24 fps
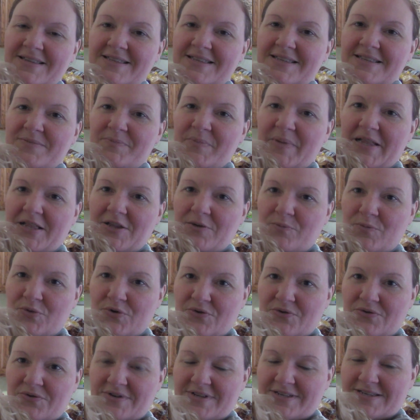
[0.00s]
is Bella
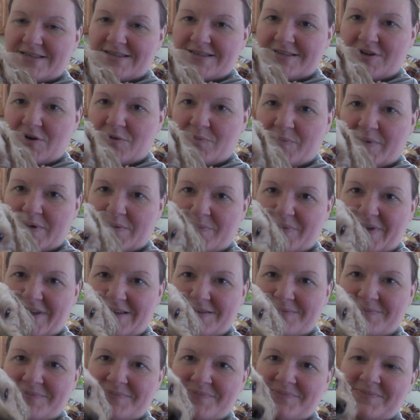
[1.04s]
Boo. This is our puppy.
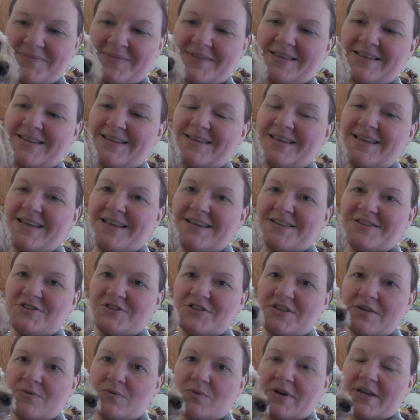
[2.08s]

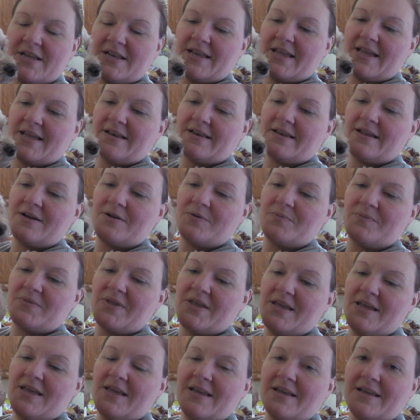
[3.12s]
She went and
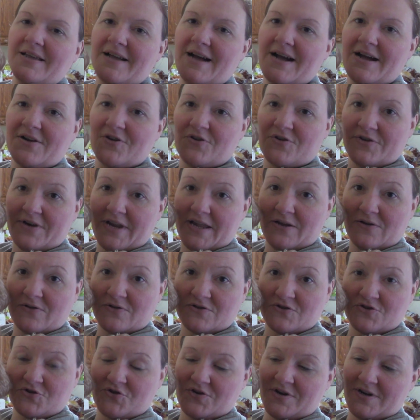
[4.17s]
got her
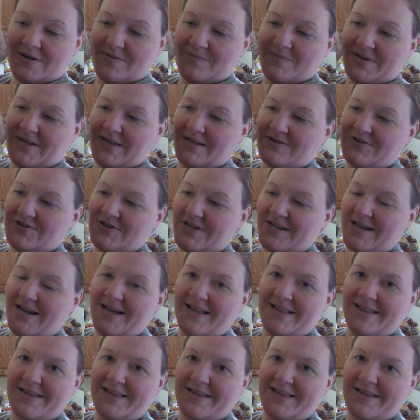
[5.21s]
nails trimmed, and she got a